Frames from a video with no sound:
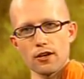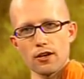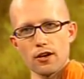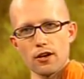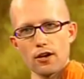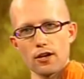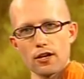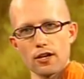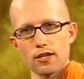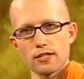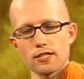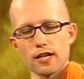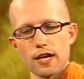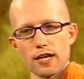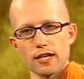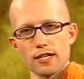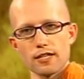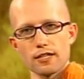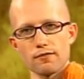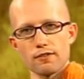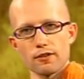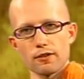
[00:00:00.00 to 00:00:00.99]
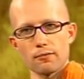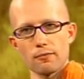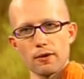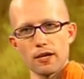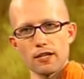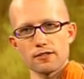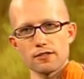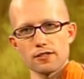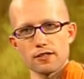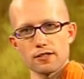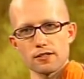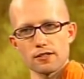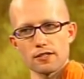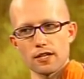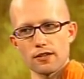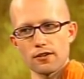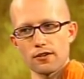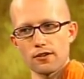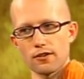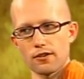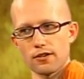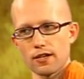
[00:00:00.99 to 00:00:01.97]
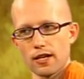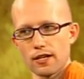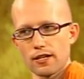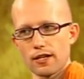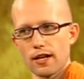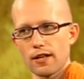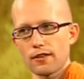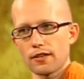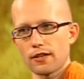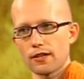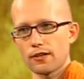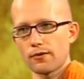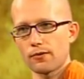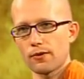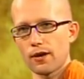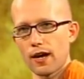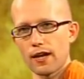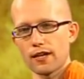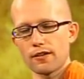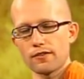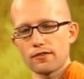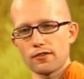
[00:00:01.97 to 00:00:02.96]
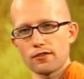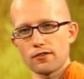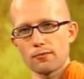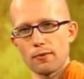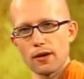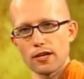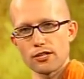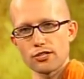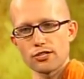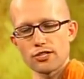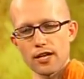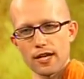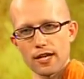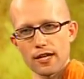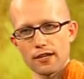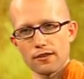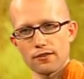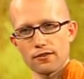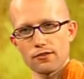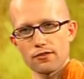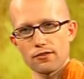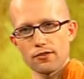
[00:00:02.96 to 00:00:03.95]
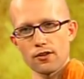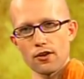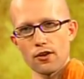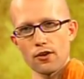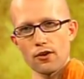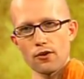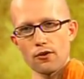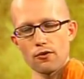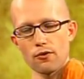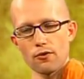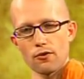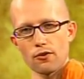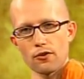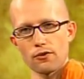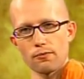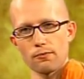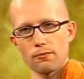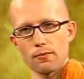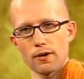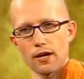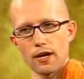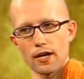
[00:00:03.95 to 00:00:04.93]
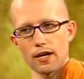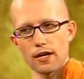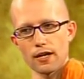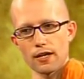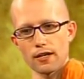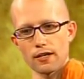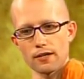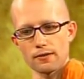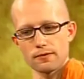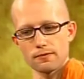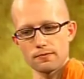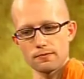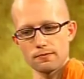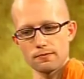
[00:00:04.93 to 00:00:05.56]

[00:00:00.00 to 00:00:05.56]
on a scientific basis, that there, n nothing arises by chance or by